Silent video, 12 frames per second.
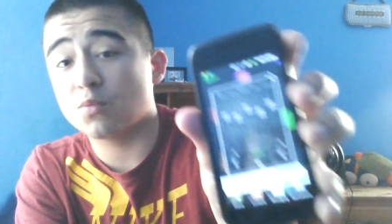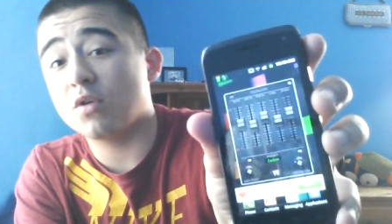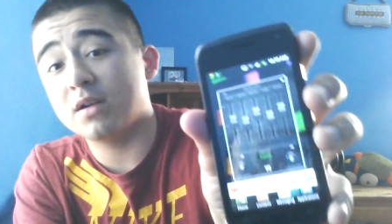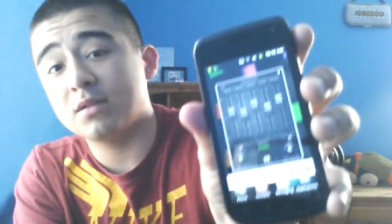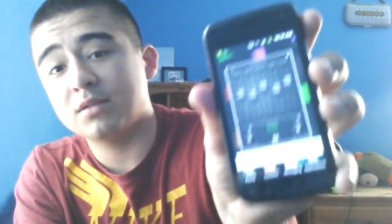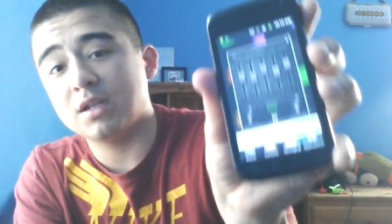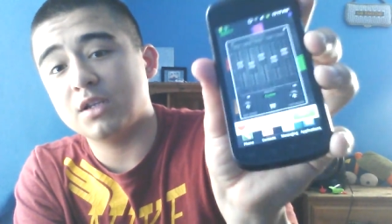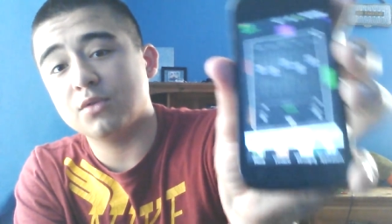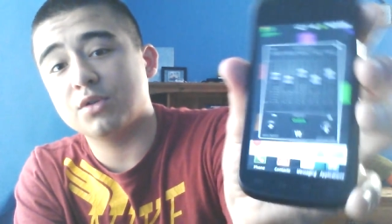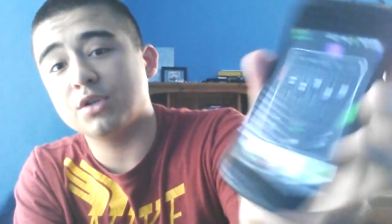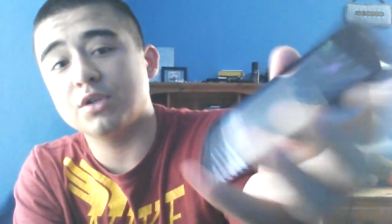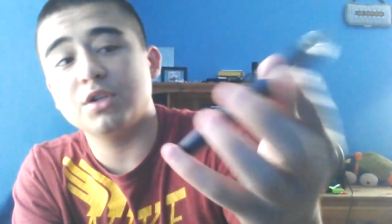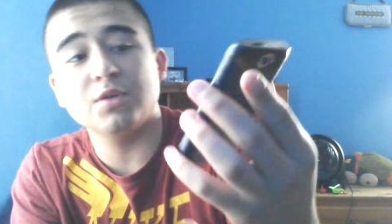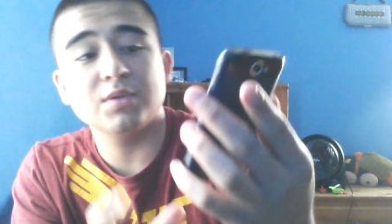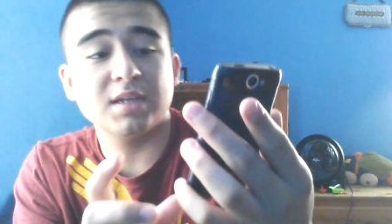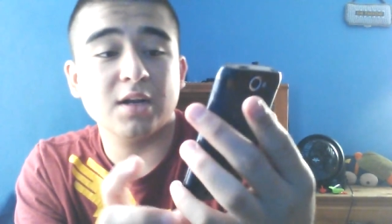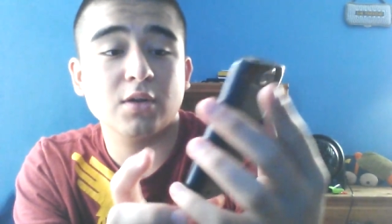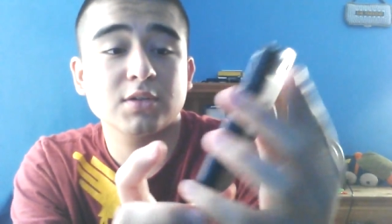that you could use. It
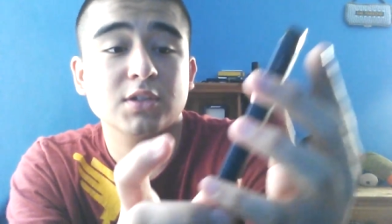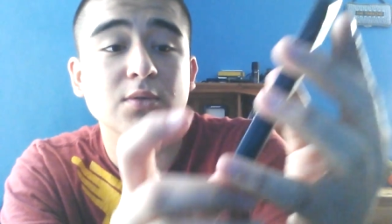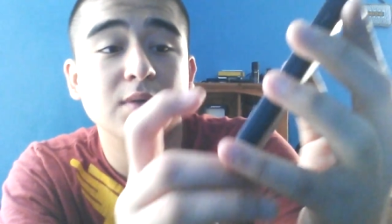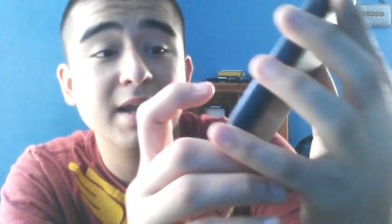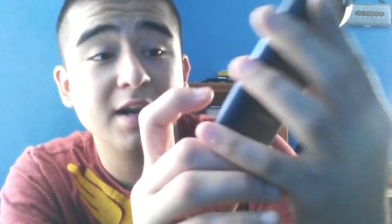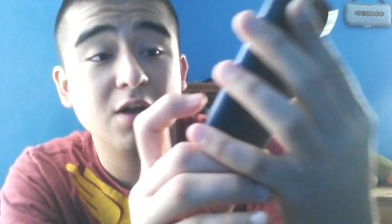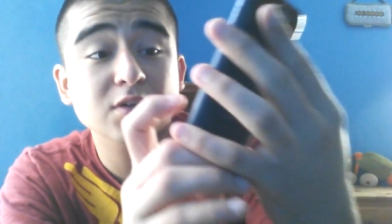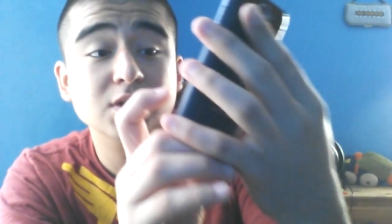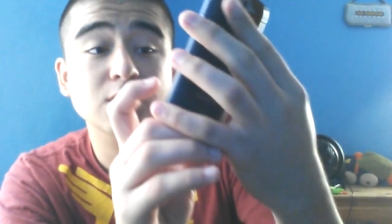also comes with a